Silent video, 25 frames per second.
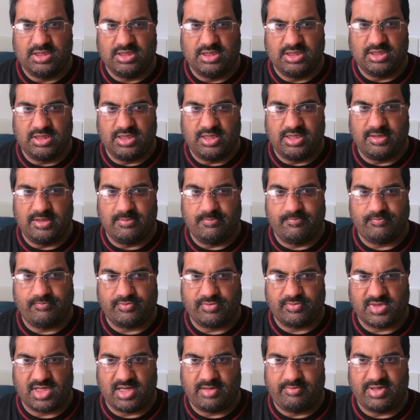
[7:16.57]

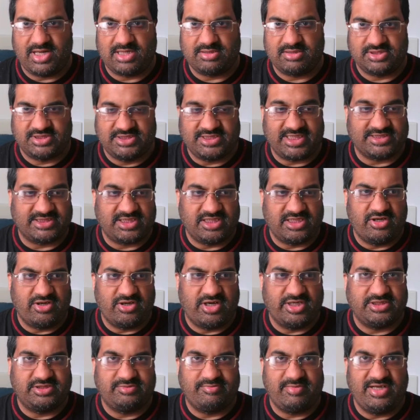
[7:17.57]
Saturday
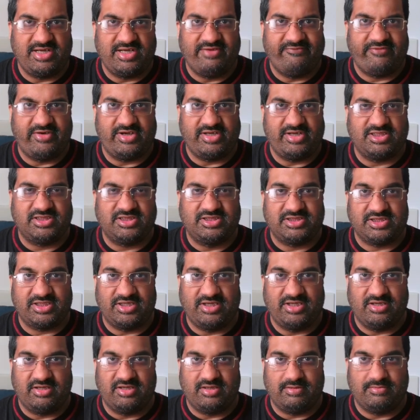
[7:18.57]
night's main event,
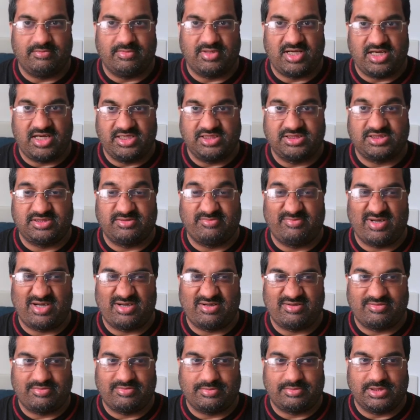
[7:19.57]
and it's
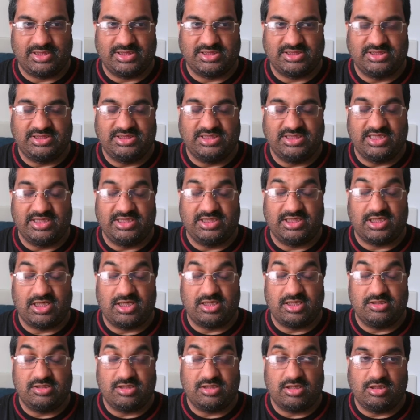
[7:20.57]
about and
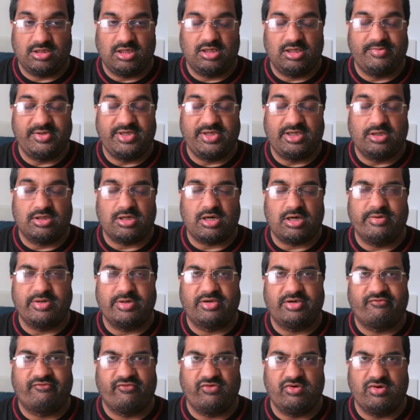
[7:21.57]
I'm gonna be going
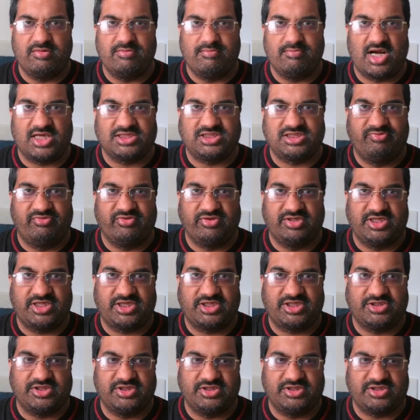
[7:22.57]
through match
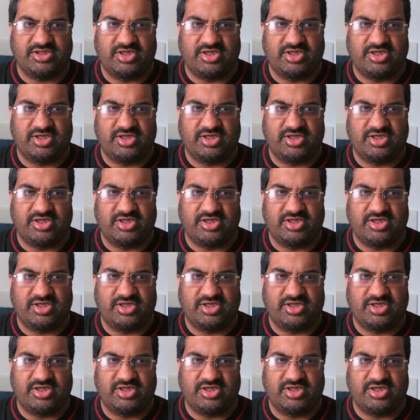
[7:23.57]
predictions.